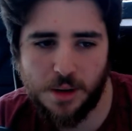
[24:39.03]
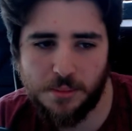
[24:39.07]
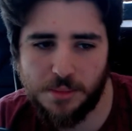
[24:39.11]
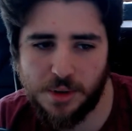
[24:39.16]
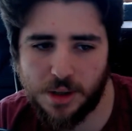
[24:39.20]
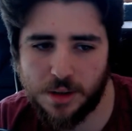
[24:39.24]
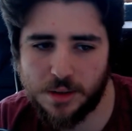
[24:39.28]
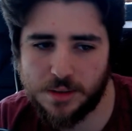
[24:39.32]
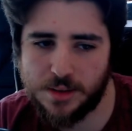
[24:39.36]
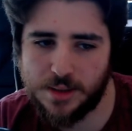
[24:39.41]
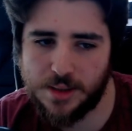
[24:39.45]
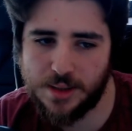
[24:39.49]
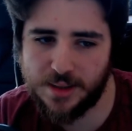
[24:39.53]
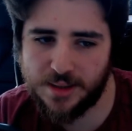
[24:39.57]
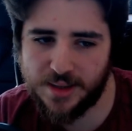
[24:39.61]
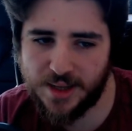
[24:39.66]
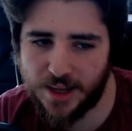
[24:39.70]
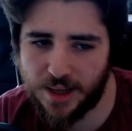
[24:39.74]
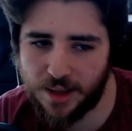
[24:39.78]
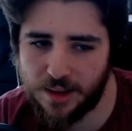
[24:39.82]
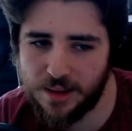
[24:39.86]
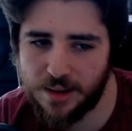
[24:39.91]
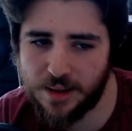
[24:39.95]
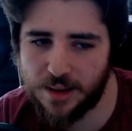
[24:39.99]
Because the
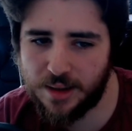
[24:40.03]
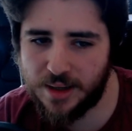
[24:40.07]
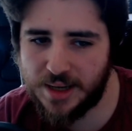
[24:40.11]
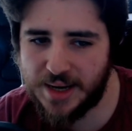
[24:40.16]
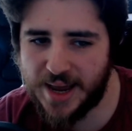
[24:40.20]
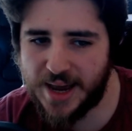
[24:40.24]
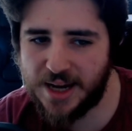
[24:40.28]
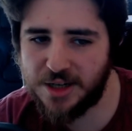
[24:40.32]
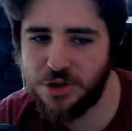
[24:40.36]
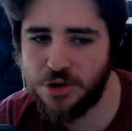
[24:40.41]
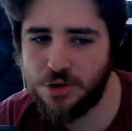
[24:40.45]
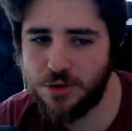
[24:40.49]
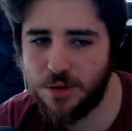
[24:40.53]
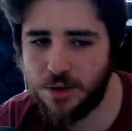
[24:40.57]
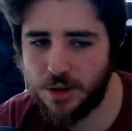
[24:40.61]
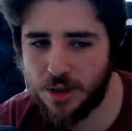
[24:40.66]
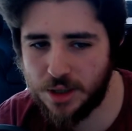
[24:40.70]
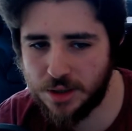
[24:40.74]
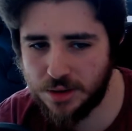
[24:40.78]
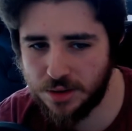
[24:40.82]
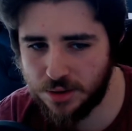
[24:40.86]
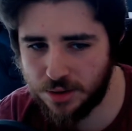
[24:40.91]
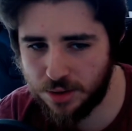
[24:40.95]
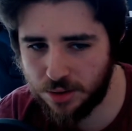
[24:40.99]
Italian National
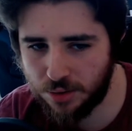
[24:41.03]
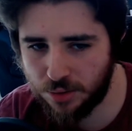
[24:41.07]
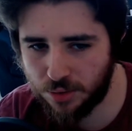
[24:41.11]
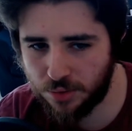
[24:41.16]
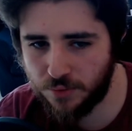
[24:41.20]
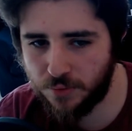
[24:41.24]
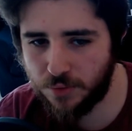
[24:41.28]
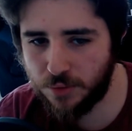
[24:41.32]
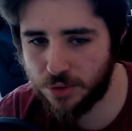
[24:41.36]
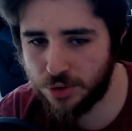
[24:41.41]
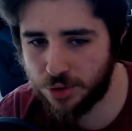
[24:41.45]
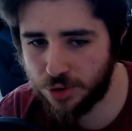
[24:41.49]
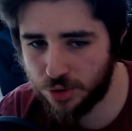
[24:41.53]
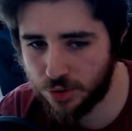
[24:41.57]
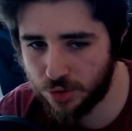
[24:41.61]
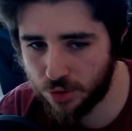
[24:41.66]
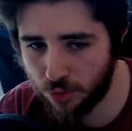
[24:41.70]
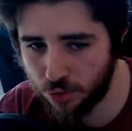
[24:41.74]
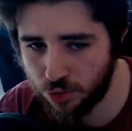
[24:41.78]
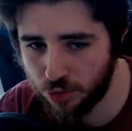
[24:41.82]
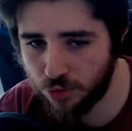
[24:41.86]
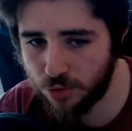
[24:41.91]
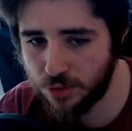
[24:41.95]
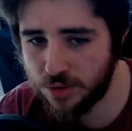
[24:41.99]
Institute for
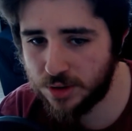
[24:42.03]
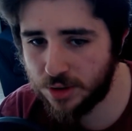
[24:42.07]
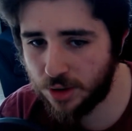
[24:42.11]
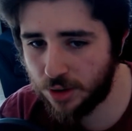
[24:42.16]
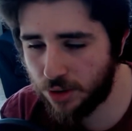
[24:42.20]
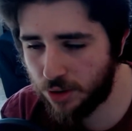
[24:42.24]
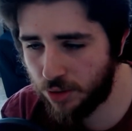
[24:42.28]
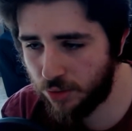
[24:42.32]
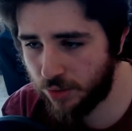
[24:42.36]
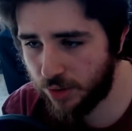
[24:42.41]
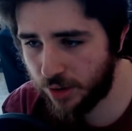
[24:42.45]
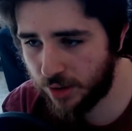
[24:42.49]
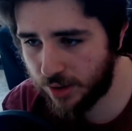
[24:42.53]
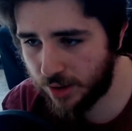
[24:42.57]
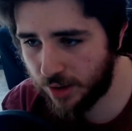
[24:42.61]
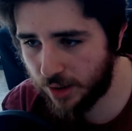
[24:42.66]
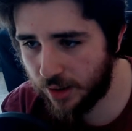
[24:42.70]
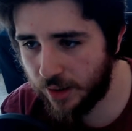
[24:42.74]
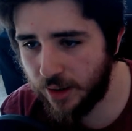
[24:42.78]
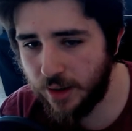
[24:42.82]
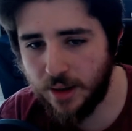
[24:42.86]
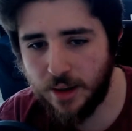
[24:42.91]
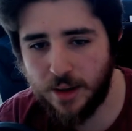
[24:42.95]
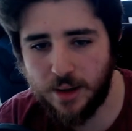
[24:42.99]
Social
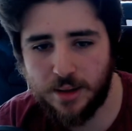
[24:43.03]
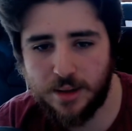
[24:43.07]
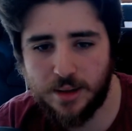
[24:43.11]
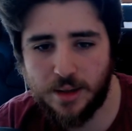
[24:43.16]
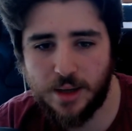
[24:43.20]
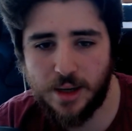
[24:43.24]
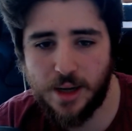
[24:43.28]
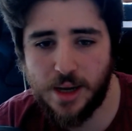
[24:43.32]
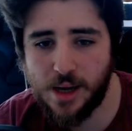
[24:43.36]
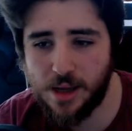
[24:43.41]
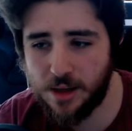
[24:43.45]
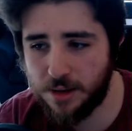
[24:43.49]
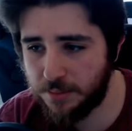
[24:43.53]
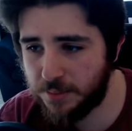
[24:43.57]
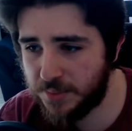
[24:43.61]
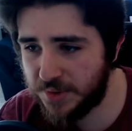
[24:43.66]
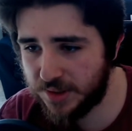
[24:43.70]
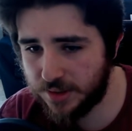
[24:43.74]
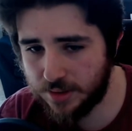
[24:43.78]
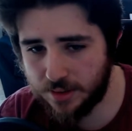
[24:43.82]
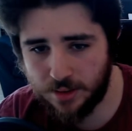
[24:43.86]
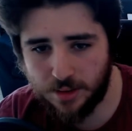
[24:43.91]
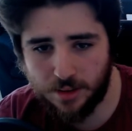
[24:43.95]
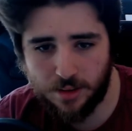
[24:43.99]
Security, the
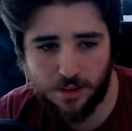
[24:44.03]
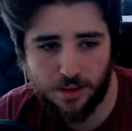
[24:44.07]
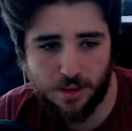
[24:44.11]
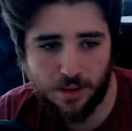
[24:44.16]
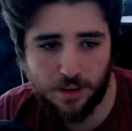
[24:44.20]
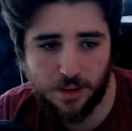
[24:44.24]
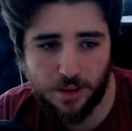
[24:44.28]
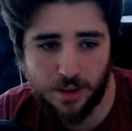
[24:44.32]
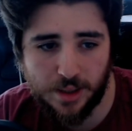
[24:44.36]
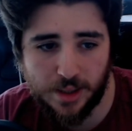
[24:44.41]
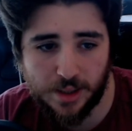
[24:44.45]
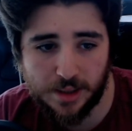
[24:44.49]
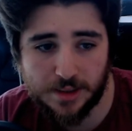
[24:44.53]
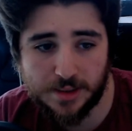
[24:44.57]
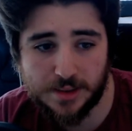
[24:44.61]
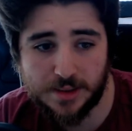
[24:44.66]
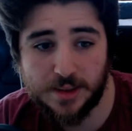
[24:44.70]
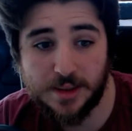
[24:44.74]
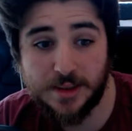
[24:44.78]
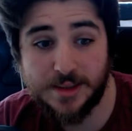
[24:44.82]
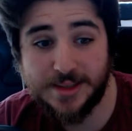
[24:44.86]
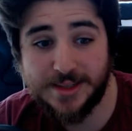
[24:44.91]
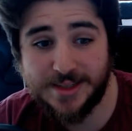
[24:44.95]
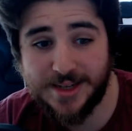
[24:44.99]
INPS,
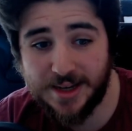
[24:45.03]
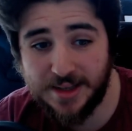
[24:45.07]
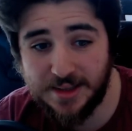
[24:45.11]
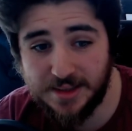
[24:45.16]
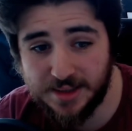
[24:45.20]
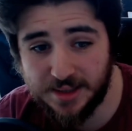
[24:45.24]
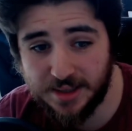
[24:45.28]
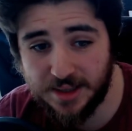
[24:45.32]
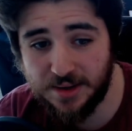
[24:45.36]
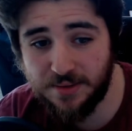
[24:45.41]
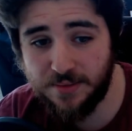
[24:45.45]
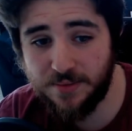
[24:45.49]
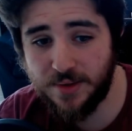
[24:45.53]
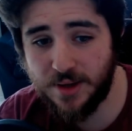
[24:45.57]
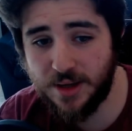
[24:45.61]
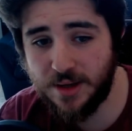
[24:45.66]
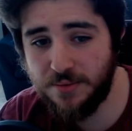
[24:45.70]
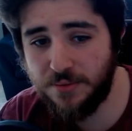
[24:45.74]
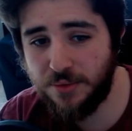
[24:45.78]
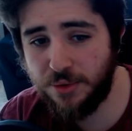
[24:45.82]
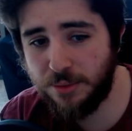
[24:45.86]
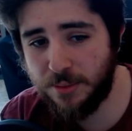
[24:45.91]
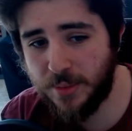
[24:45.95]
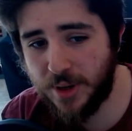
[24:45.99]
leaks sensitive
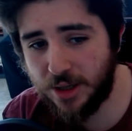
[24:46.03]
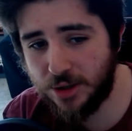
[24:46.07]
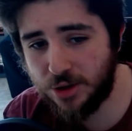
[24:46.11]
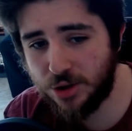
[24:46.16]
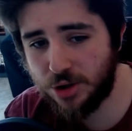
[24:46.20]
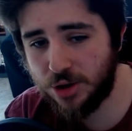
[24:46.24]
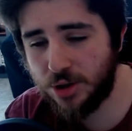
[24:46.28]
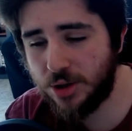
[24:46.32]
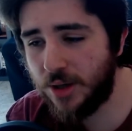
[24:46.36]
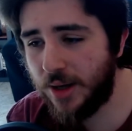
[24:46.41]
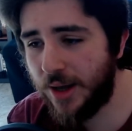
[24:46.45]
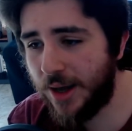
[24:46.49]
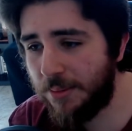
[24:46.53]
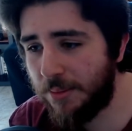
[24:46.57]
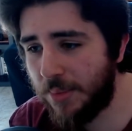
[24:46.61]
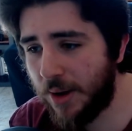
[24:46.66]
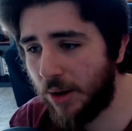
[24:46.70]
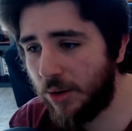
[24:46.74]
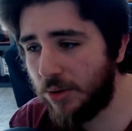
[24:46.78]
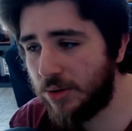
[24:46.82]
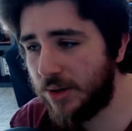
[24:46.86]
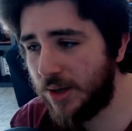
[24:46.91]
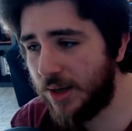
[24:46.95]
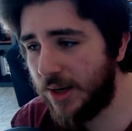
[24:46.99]
information
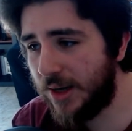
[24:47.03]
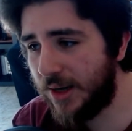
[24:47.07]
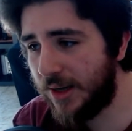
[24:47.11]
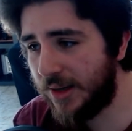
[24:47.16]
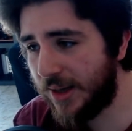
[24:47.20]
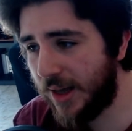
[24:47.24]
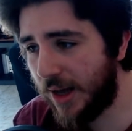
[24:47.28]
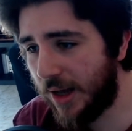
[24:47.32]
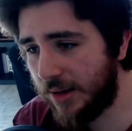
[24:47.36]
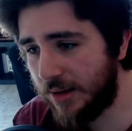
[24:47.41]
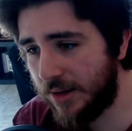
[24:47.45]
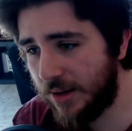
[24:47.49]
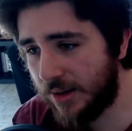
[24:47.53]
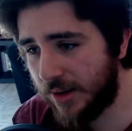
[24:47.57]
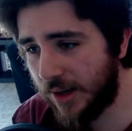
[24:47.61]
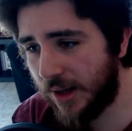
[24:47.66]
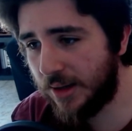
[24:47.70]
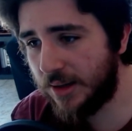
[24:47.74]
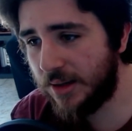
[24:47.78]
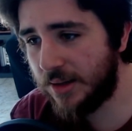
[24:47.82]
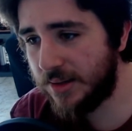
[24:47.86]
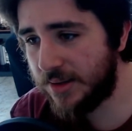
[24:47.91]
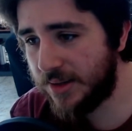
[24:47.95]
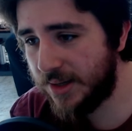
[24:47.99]
about the
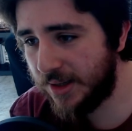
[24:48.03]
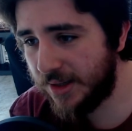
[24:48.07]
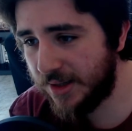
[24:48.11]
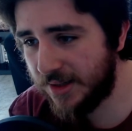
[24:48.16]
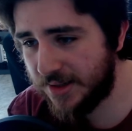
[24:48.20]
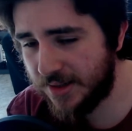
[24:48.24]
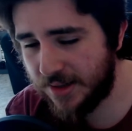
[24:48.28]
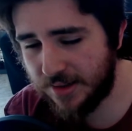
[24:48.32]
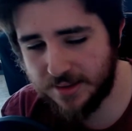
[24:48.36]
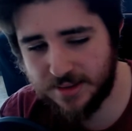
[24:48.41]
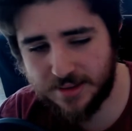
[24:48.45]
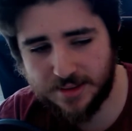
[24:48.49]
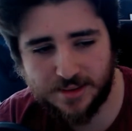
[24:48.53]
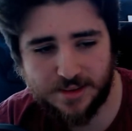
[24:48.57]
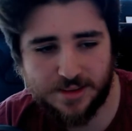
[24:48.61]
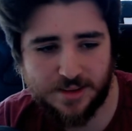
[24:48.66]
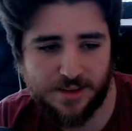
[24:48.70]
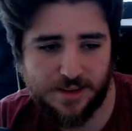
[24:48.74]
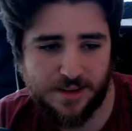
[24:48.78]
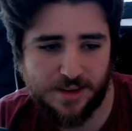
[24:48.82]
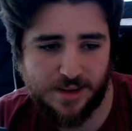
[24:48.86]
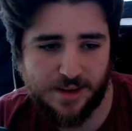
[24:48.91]
Italian citizens.